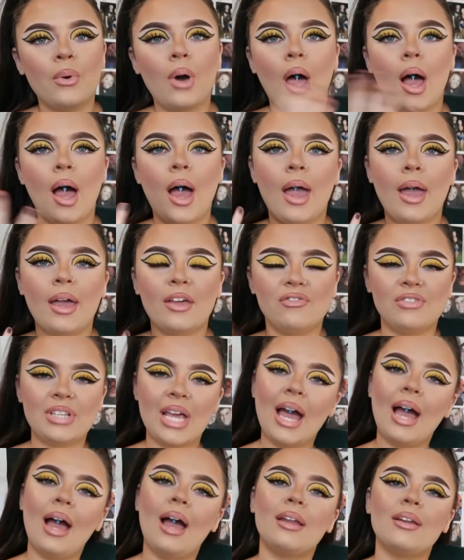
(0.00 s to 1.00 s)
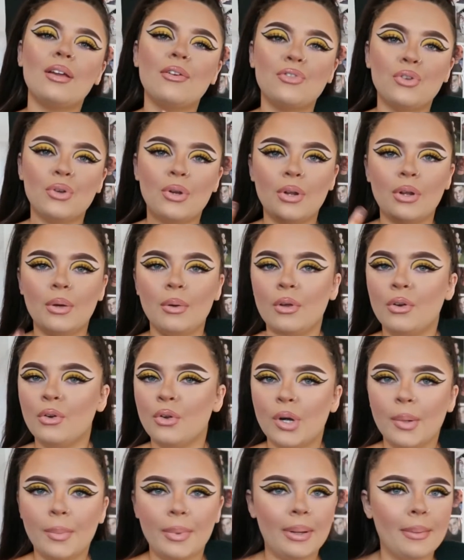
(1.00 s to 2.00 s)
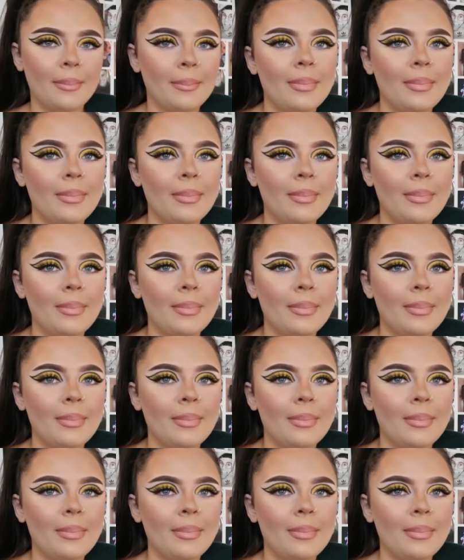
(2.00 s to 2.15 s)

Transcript: I've tanned, I've done another bit of